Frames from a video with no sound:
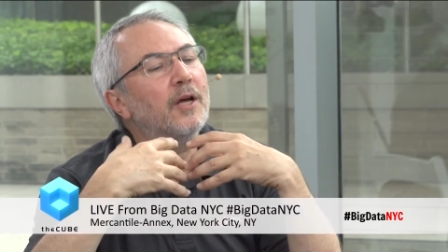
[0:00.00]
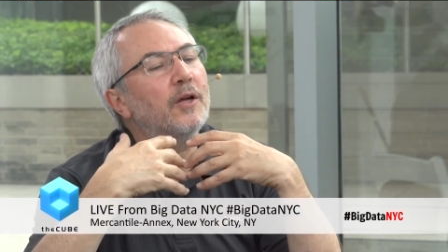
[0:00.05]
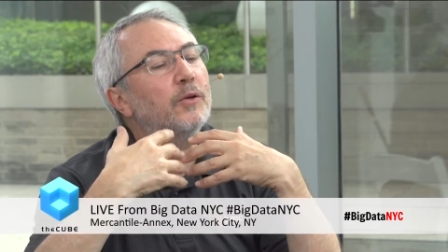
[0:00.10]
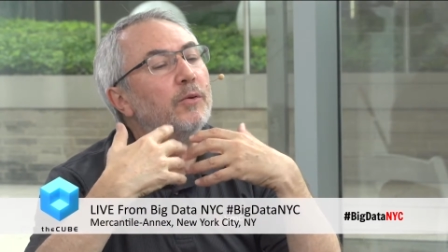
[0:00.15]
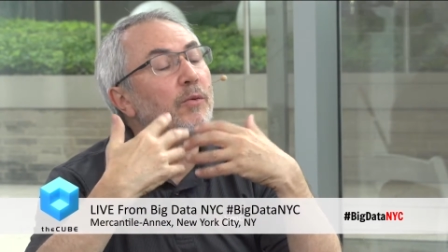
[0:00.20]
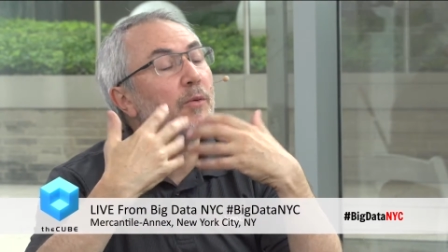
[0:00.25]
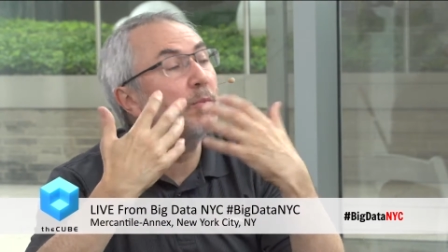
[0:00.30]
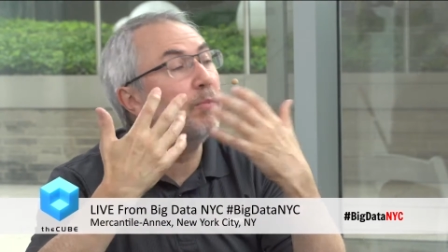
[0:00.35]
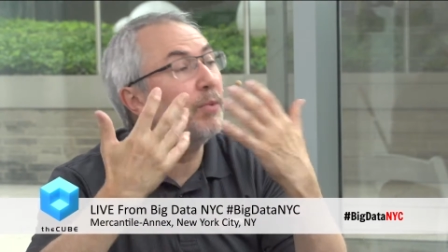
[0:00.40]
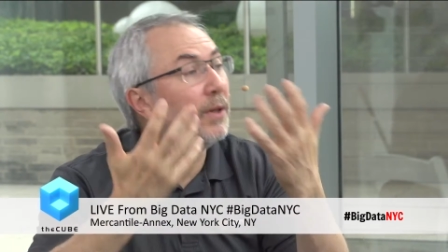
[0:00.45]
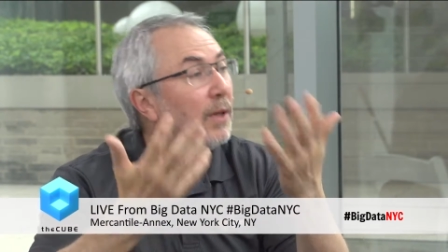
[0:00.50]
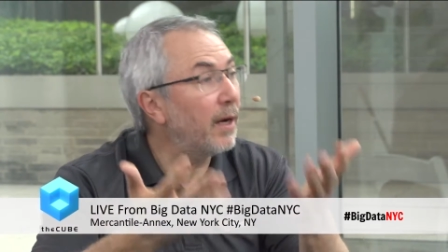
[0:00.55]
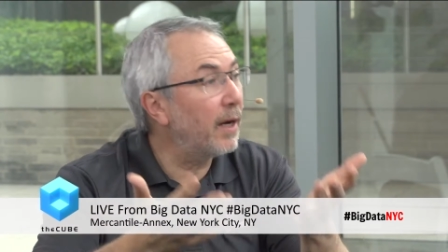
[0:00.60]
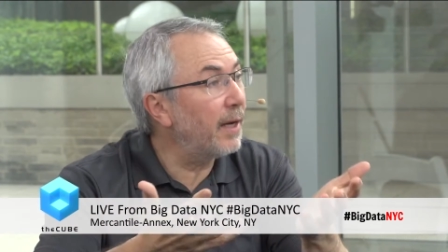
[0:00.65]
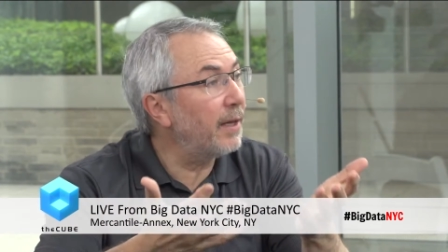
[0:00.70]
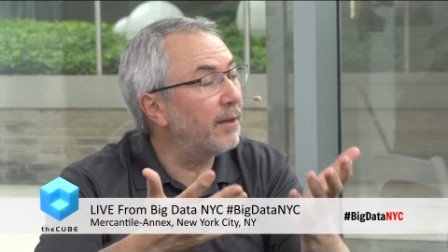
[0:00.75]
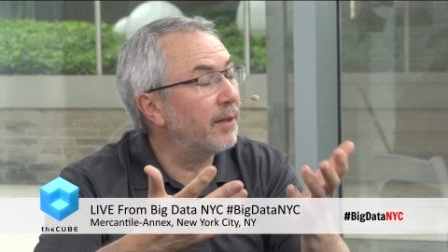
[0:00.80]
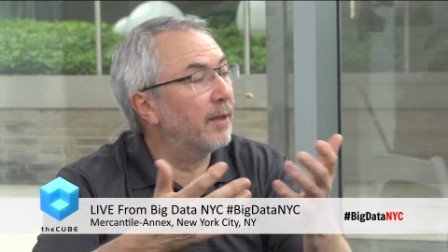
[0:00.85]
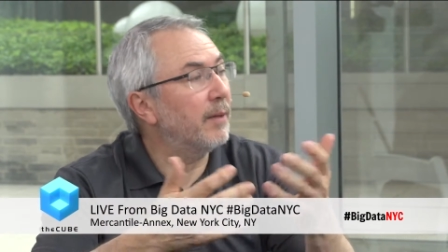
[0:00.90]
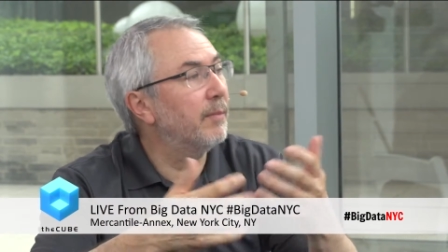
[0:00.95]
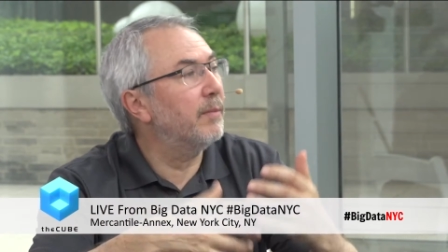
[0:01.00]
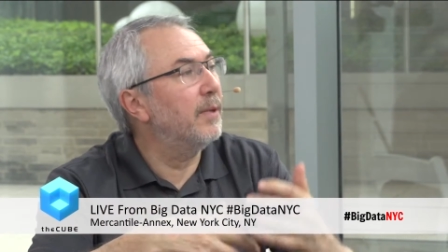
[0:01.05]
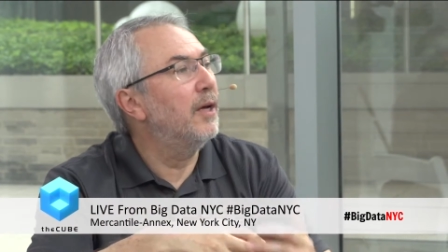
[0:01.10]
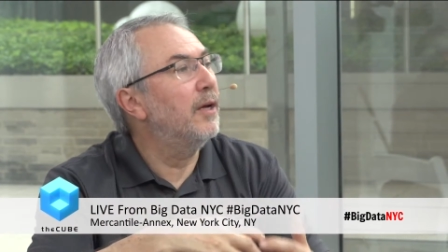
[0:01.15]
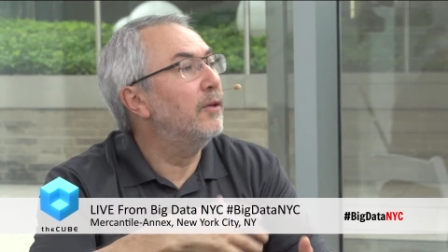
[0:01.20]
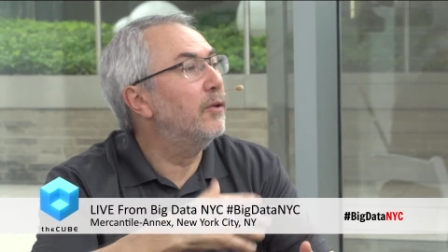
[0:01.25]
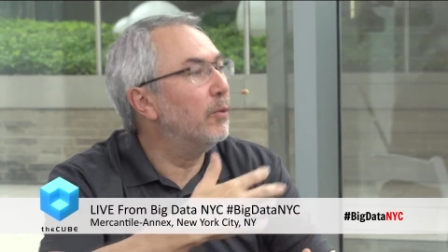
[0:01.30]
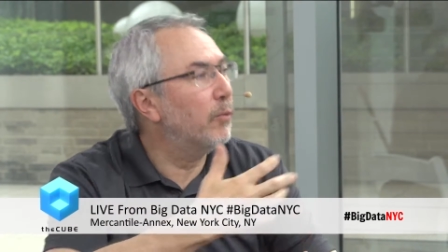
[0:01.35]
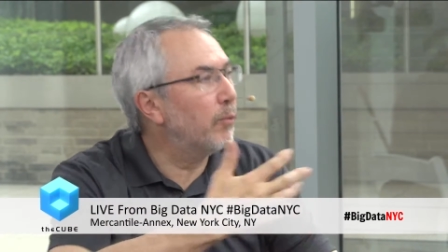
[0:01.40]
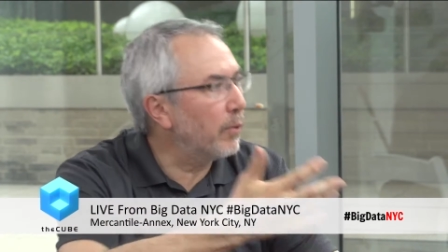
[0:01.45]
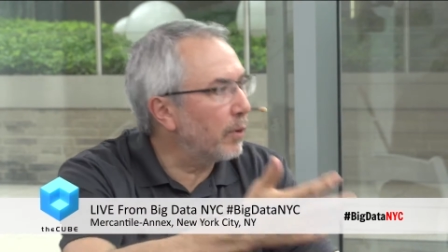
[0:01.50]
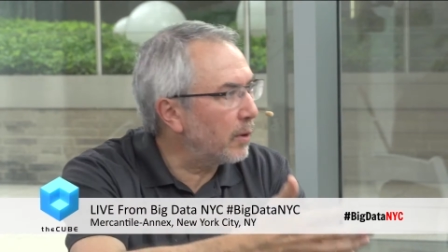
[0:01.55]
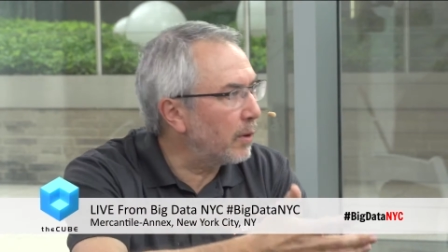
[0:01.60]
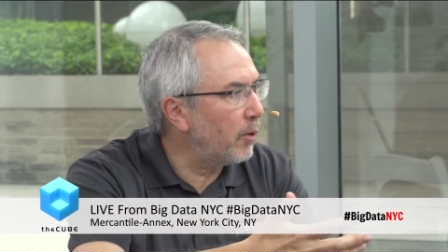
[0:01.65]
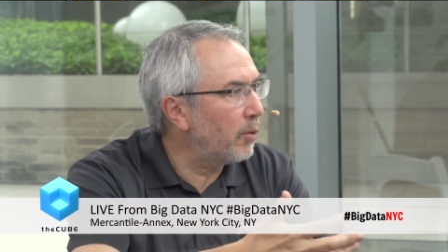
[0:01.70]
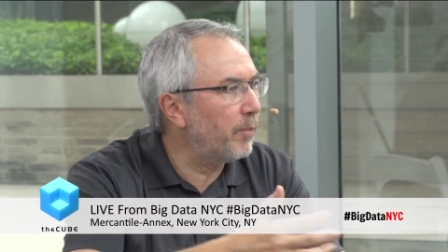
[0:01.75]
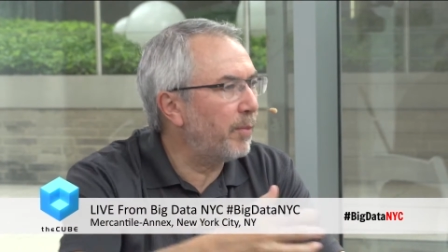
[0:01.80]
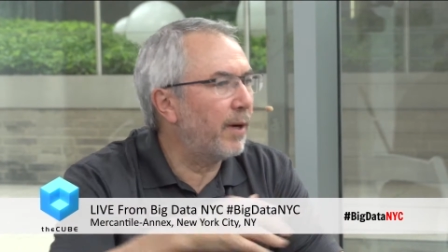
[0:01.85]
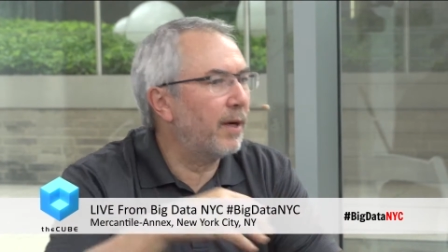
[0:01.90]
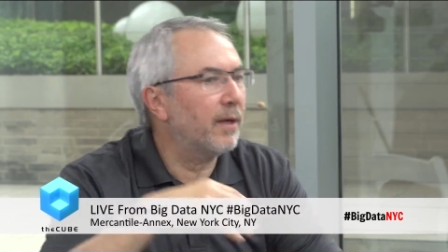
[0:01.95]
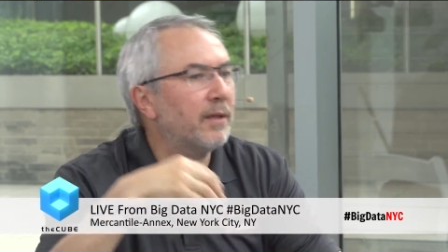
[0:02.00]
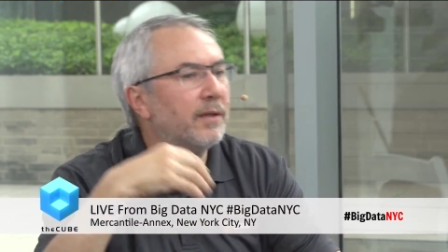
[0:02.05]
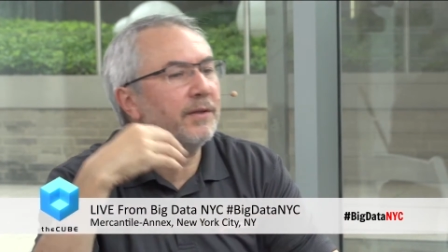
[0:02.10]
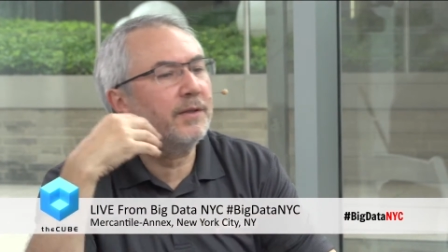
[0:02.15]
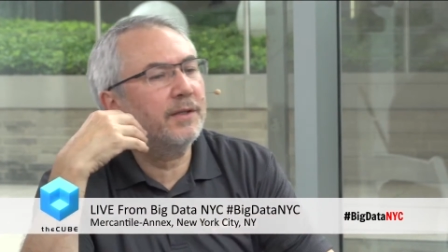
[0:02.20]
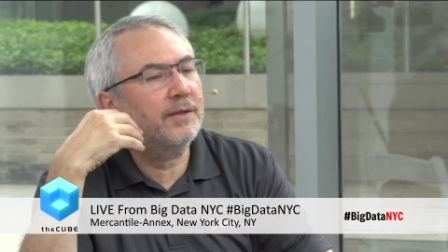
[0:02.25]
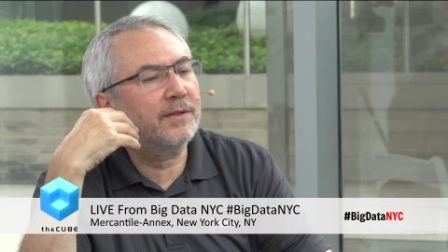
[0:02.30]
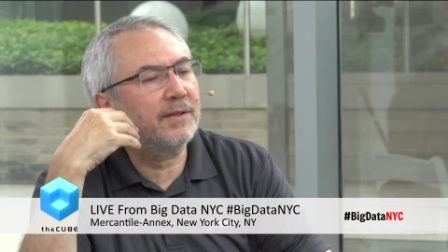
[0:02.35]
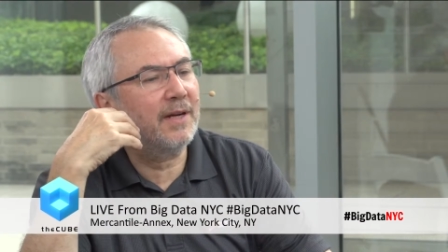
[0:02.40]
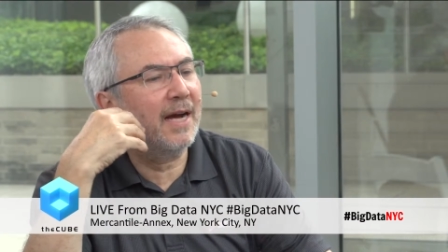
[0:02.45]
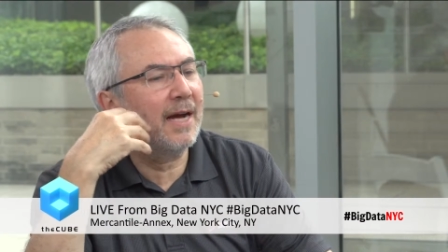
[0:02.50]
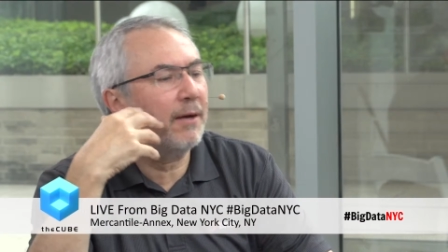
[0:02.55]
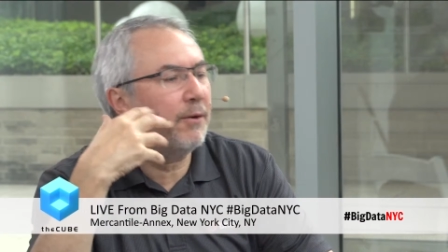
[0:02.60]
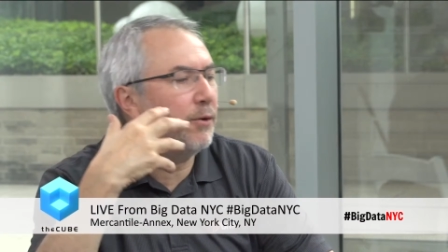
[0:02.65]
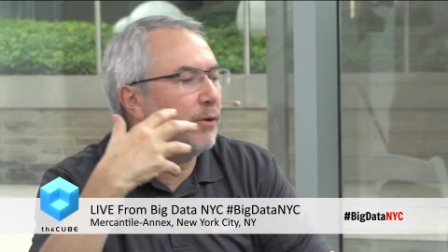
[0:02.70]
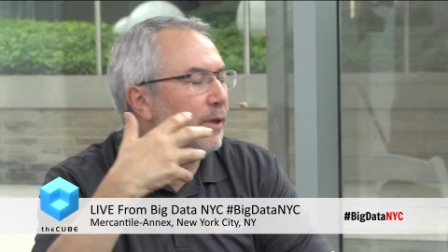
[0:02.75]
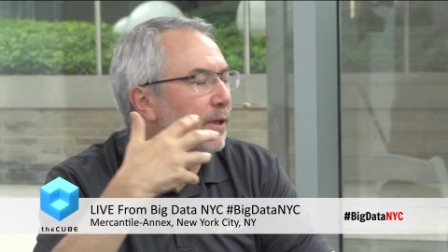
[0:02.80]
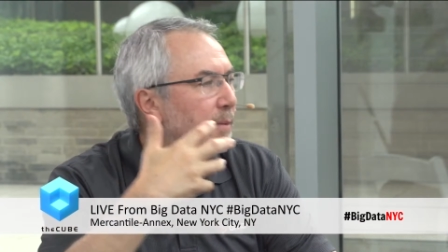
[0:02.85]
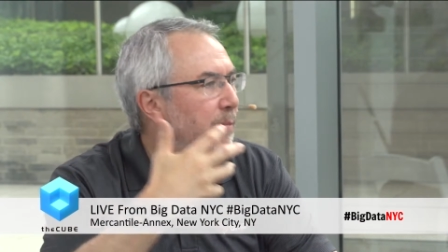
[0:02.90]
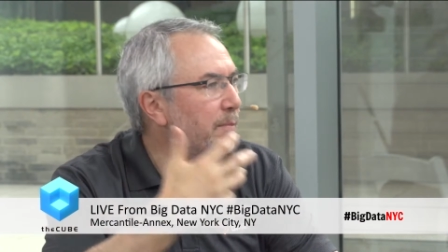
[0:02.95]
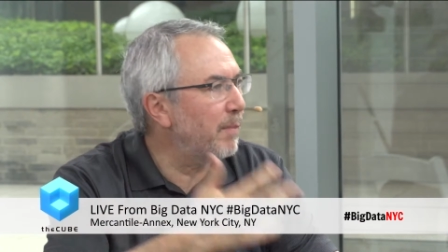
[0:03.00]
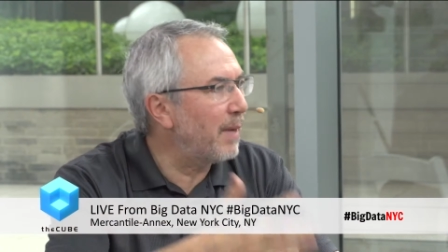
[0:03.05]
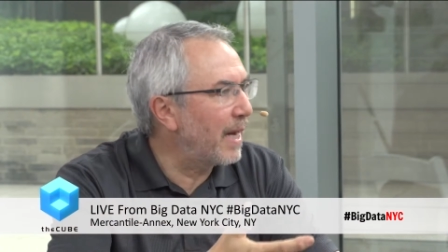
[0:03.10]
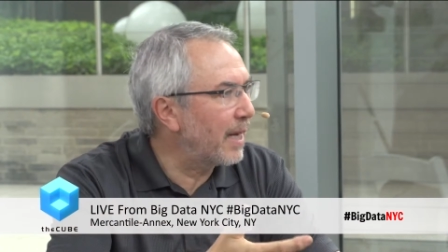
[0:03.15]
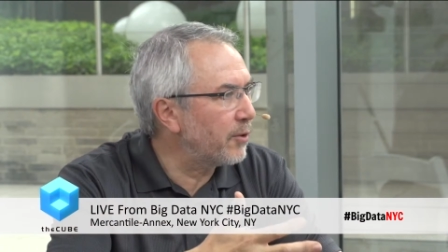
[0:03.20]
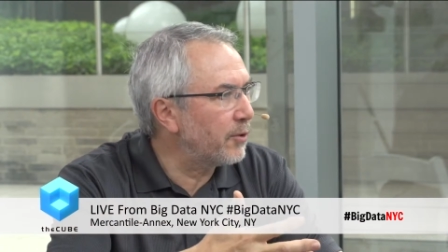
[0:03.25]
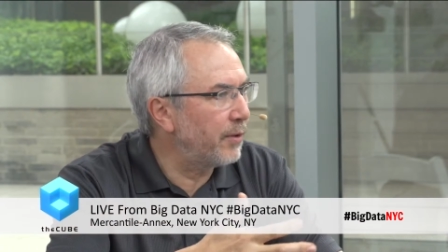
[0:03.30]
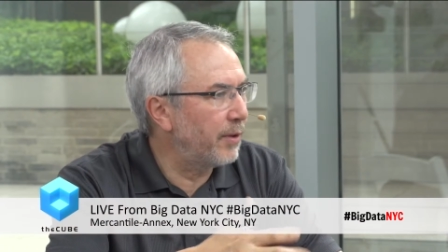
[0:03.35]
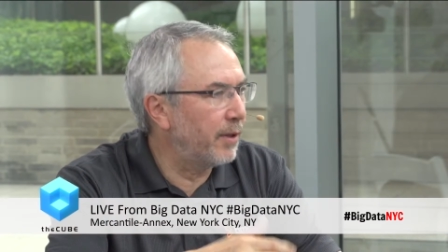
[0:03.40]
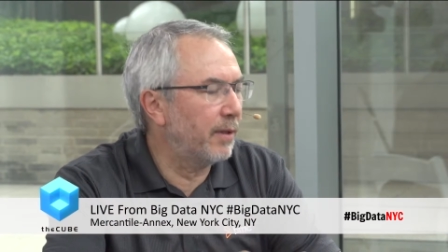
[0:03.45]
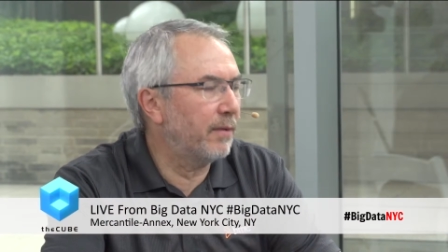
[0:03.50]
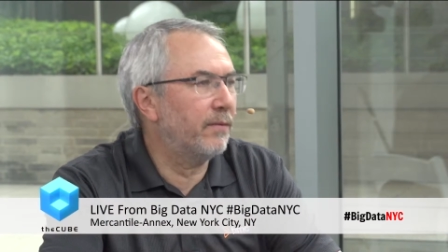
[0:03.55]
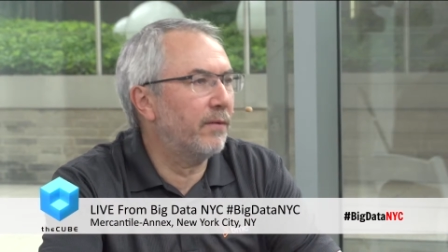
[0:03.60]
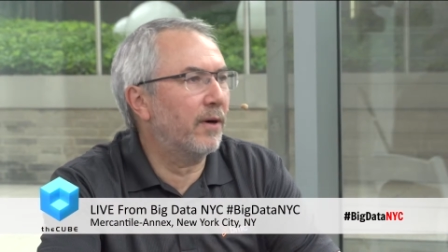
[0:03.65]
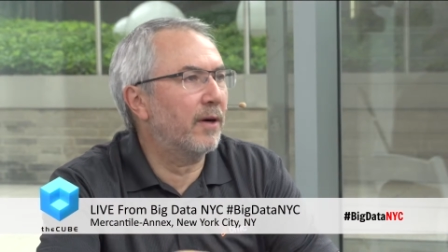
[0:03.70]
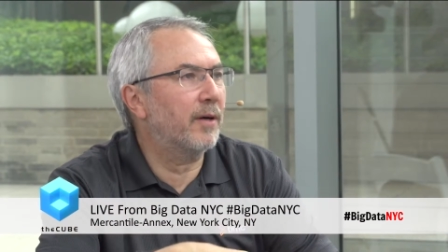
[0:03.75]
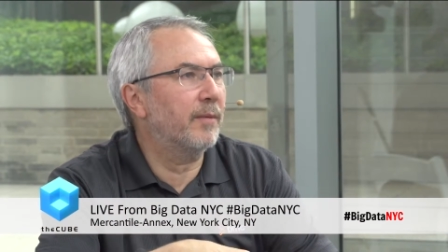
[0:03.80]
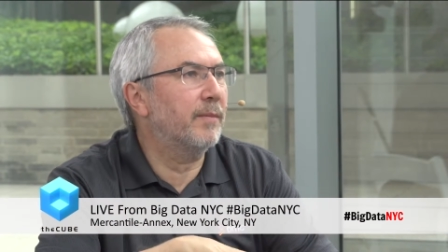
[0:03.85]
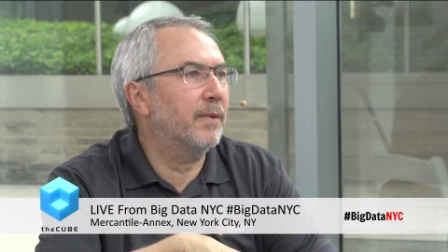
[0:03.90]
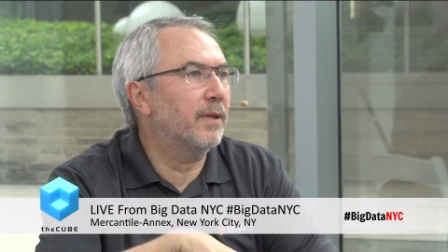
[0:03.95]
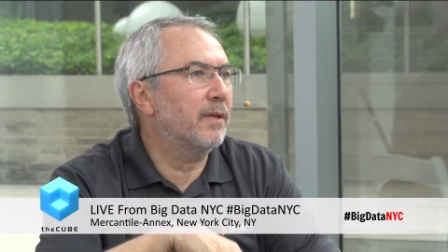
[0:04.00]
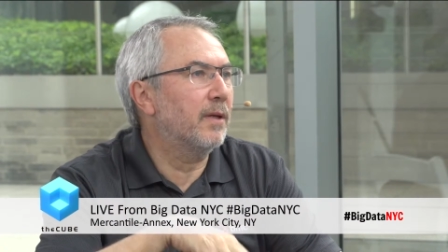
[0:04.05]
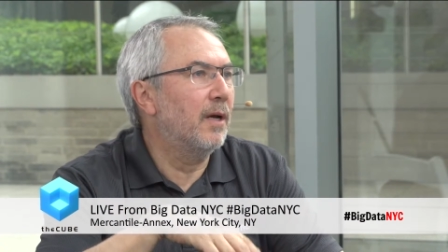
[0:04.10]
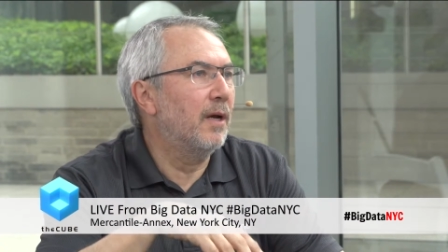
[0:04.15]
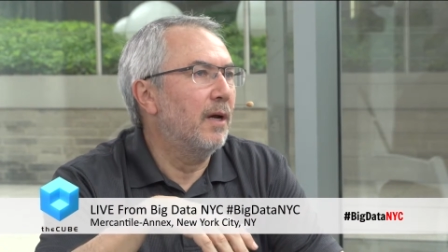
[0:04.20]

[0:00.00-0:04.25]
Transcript: to apply them to workload policies, so how you can manage the environment.